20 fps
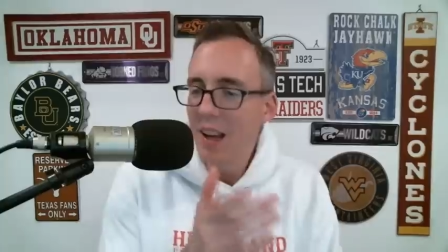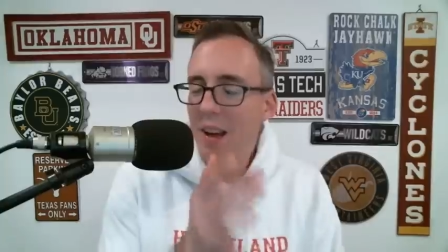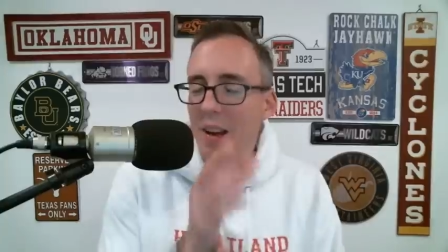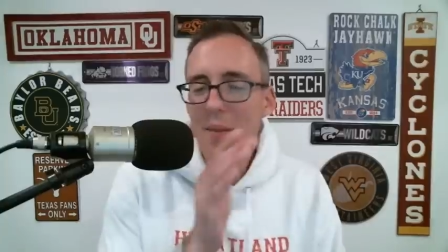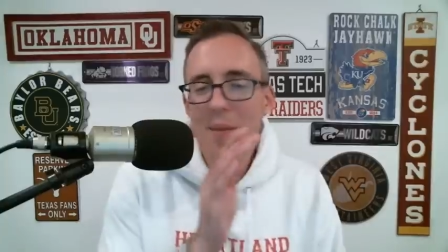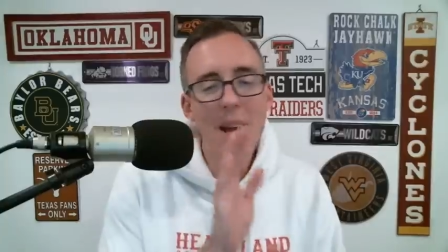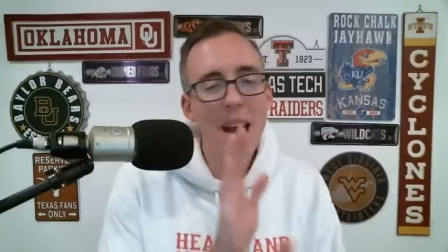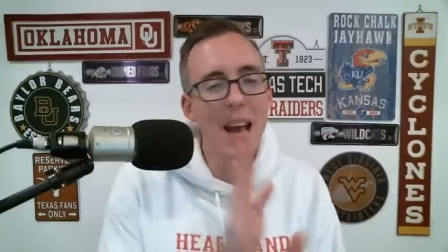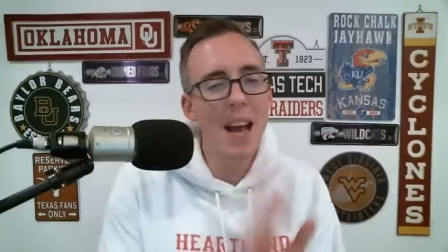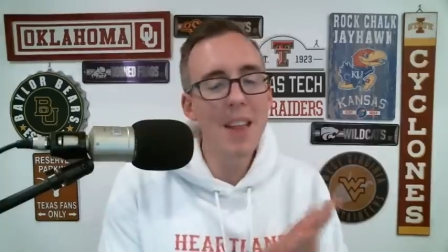
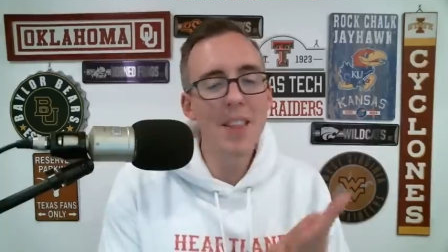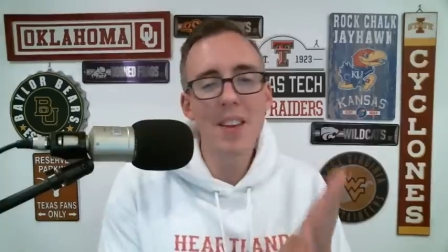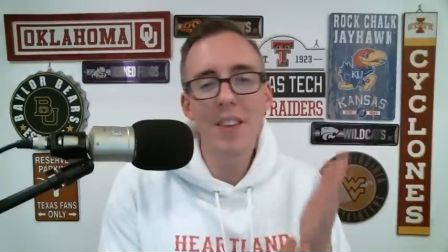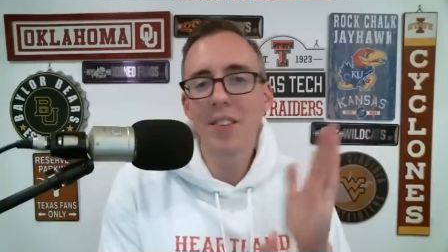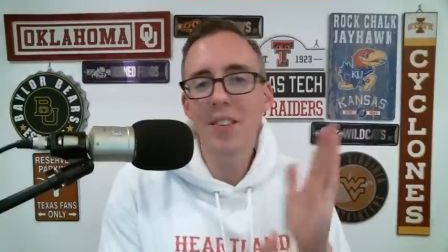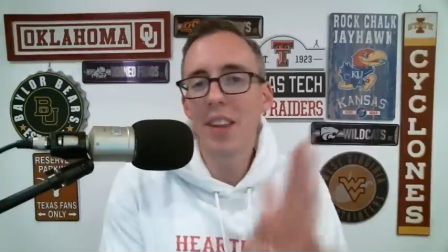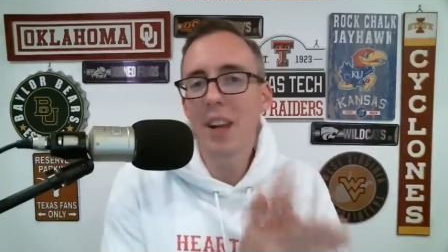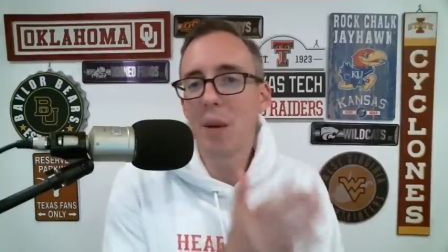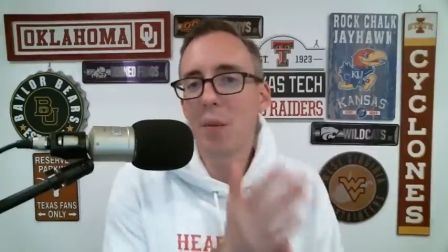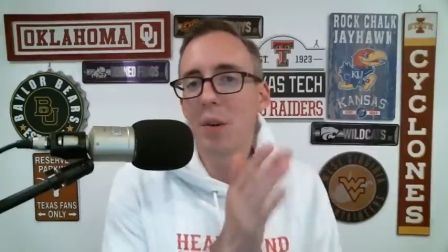man, this
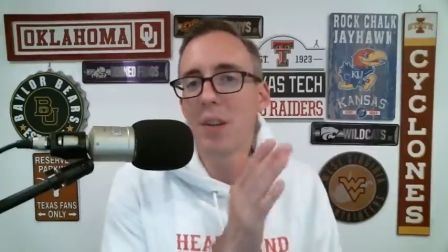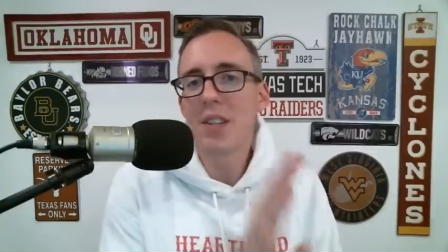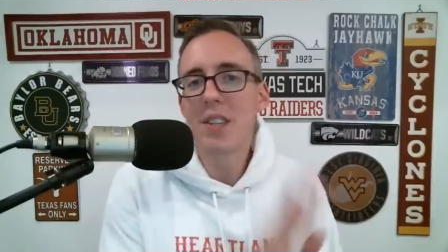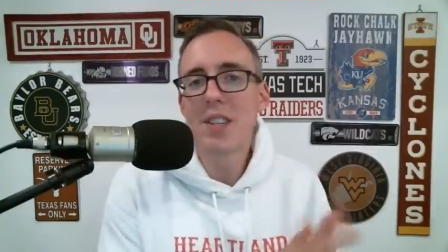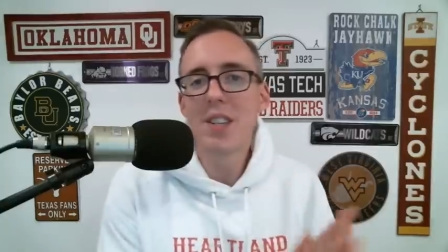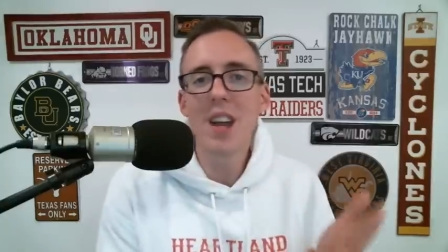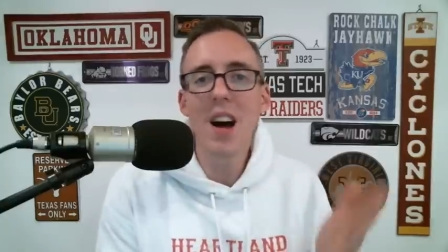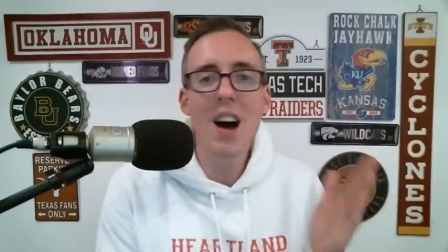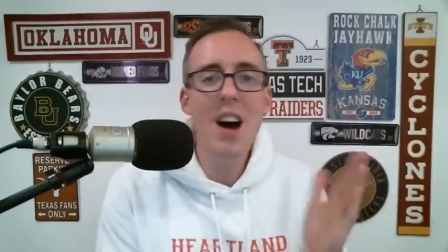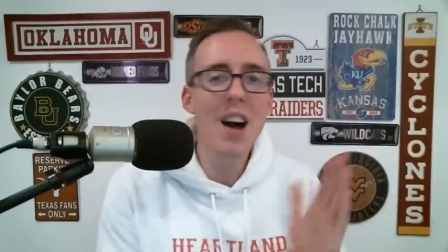thing was
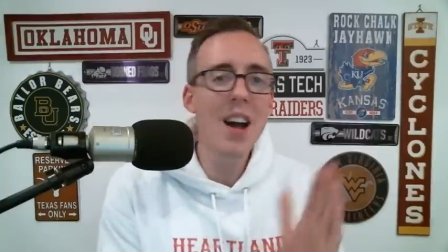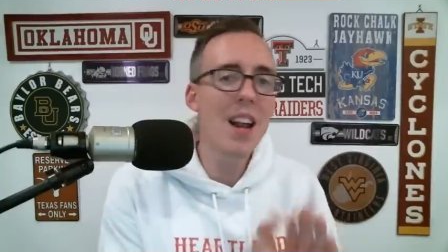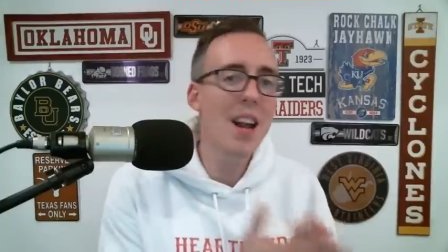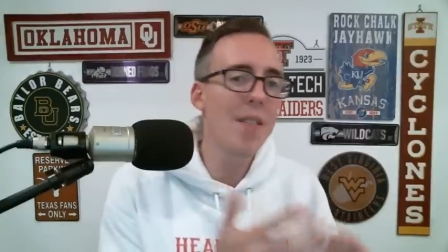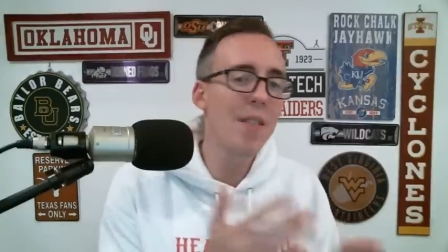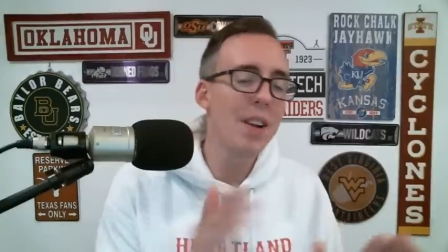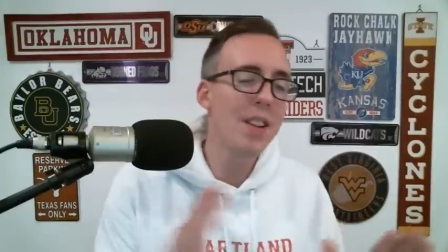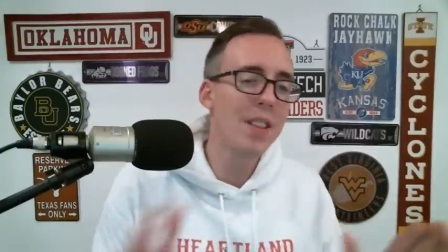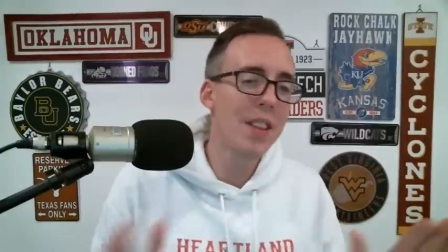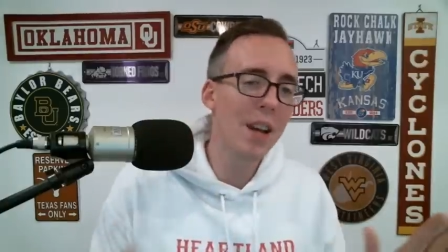done.
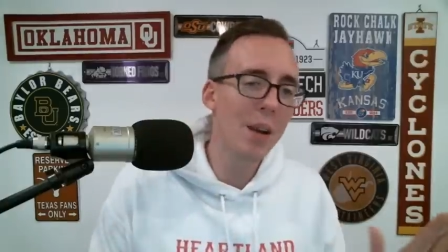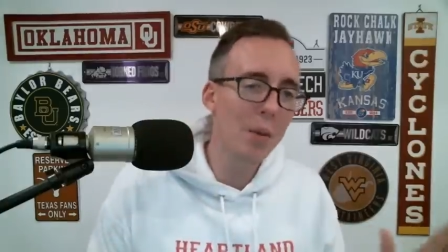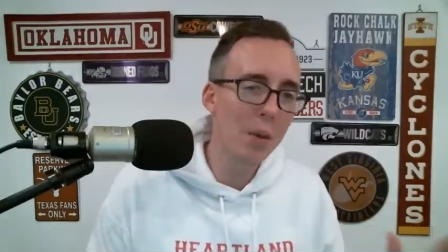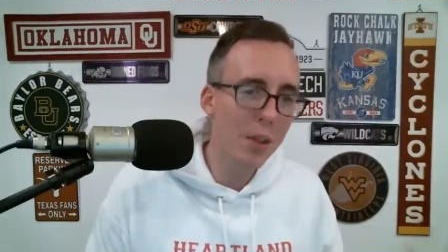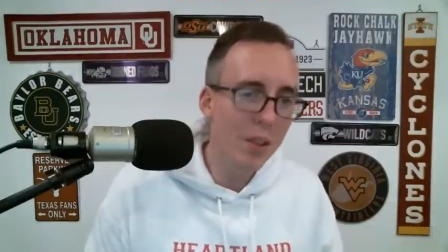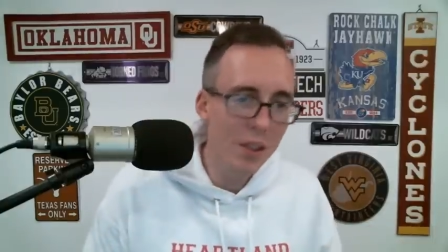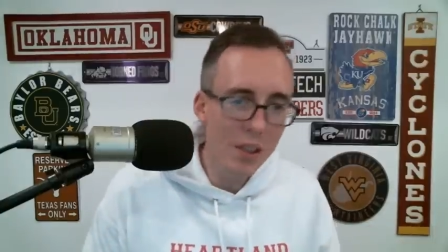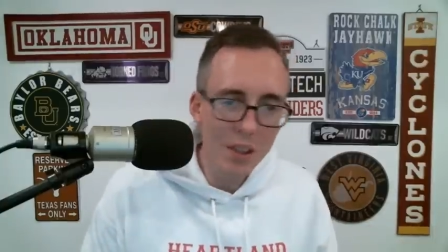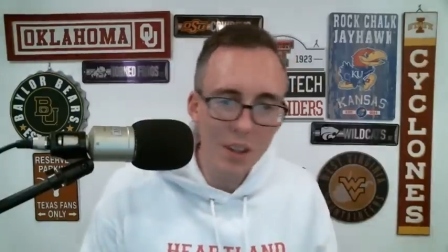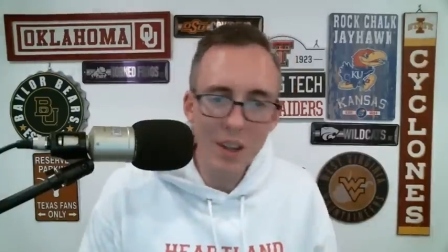Everything
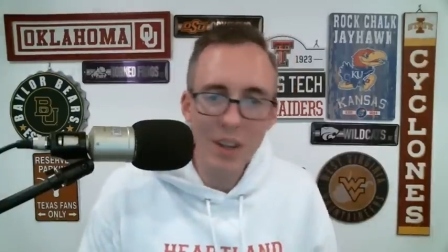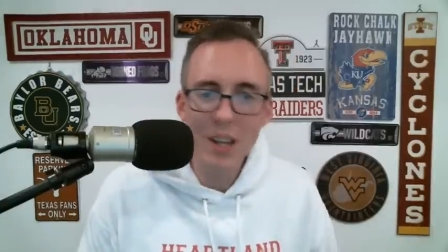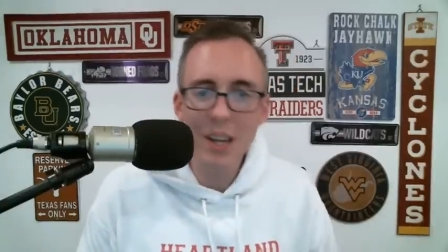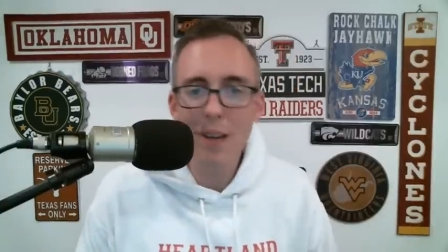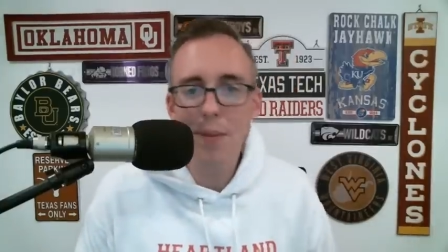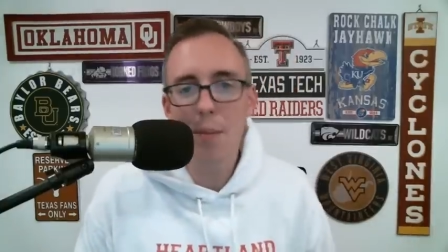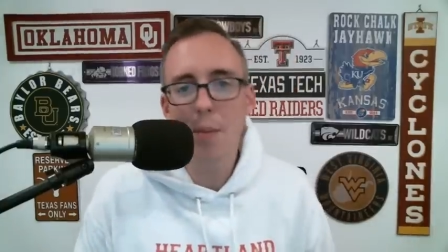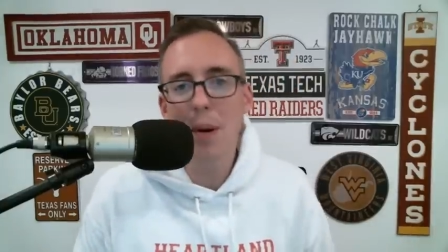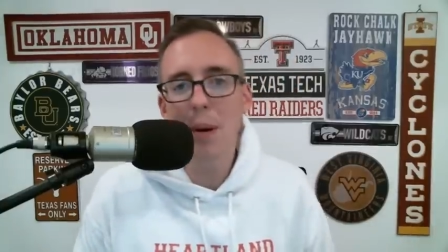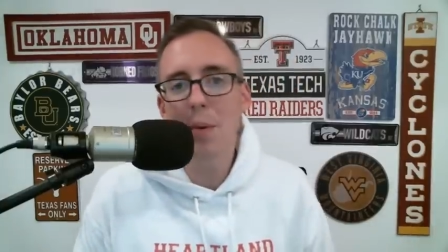was good.
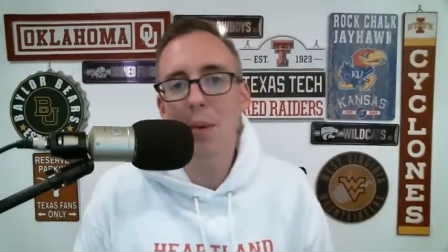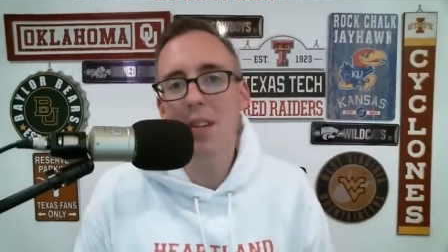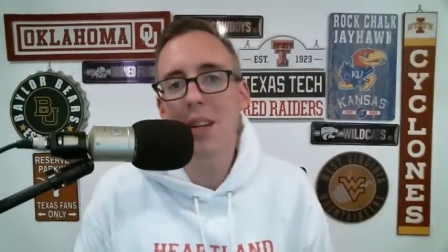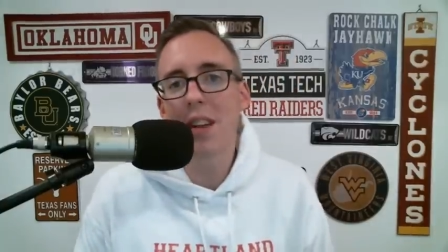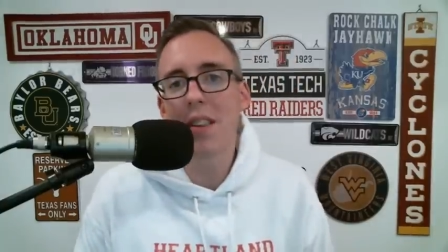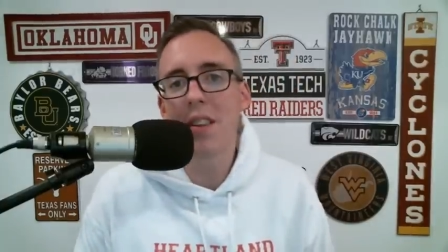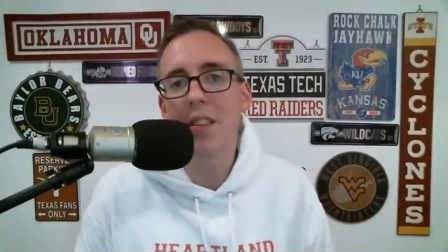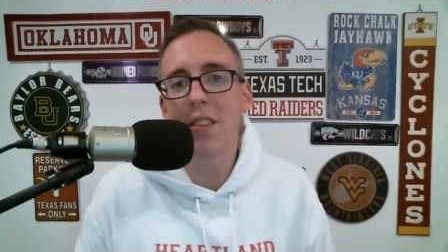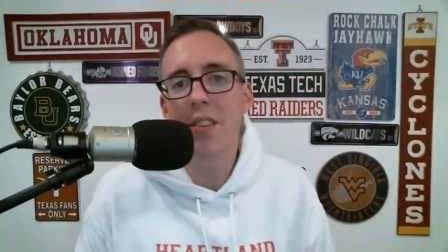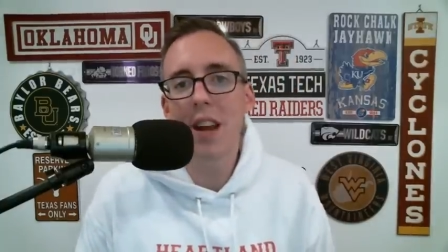Everybody was
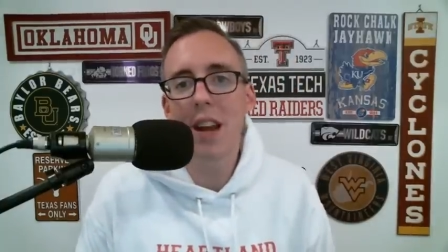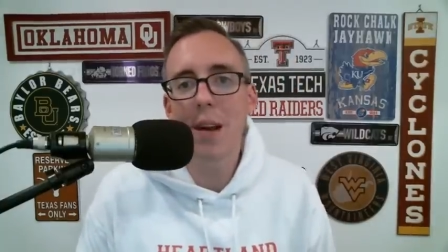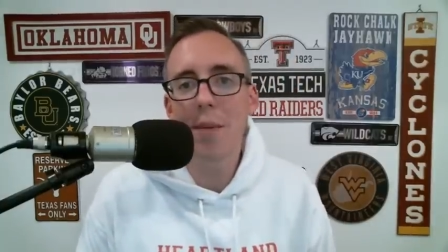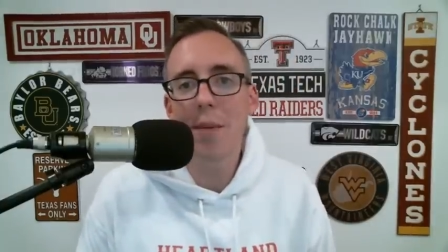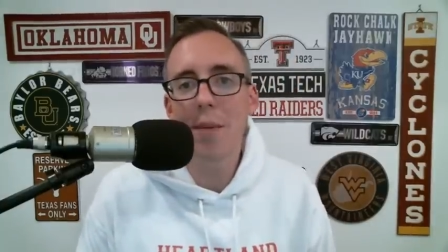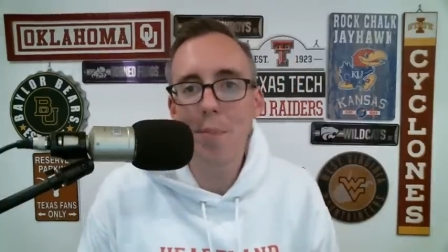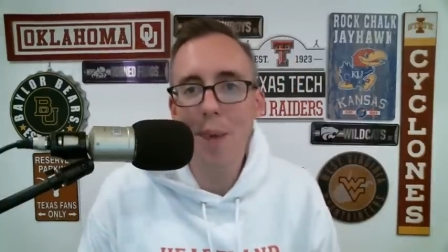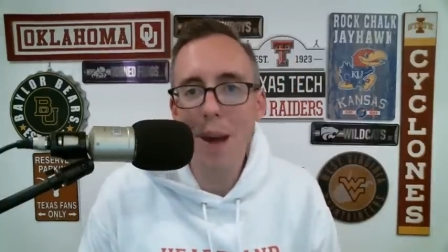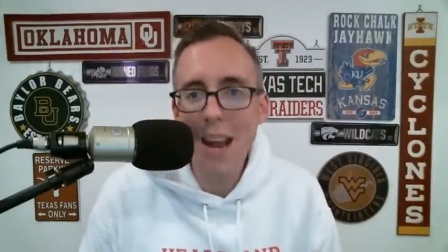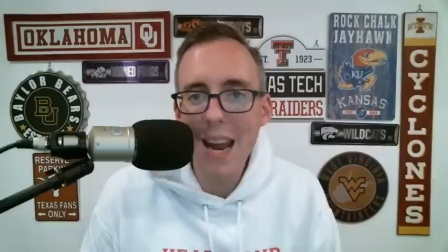on the same
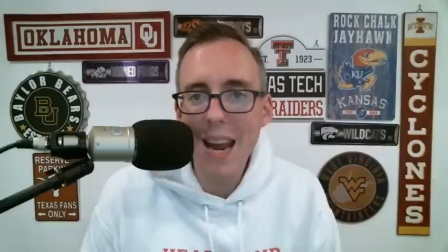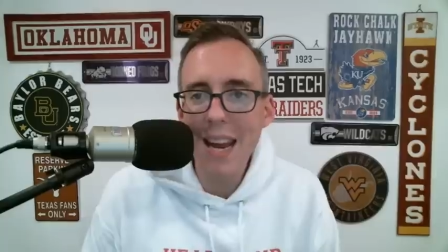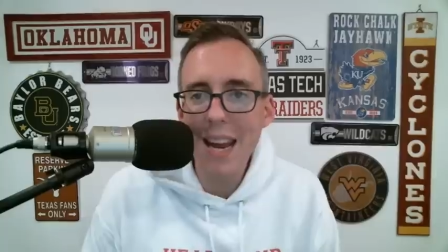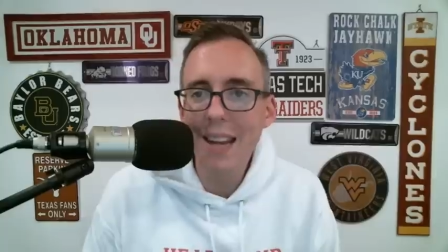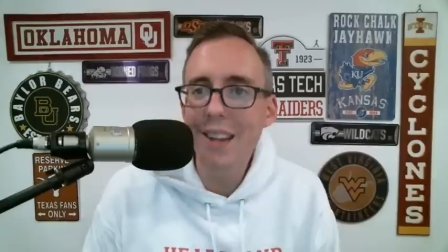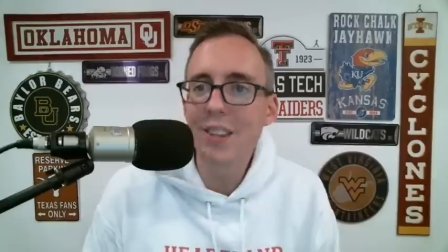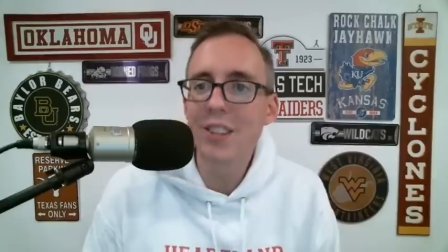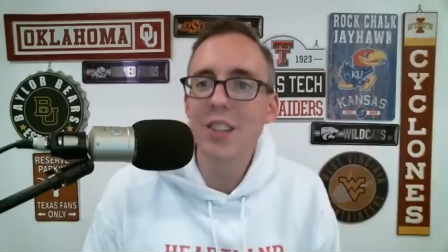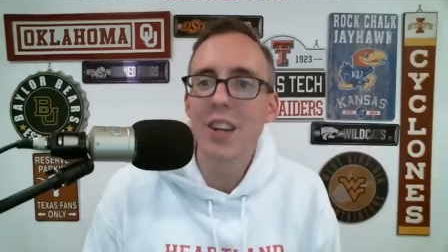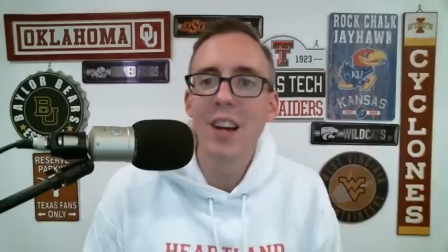
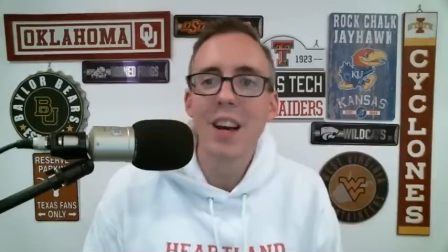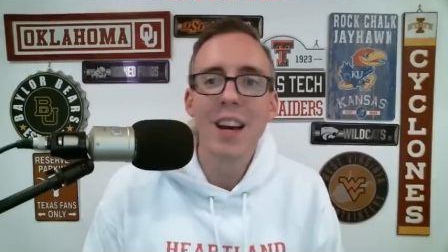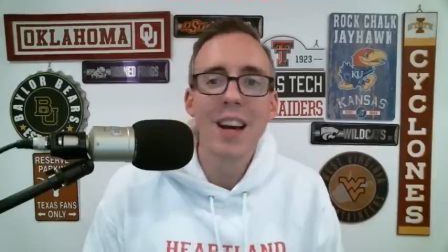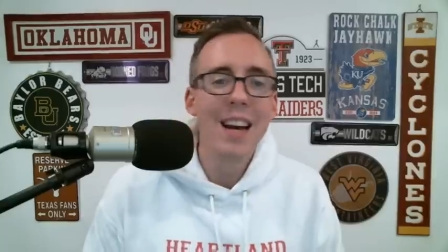page.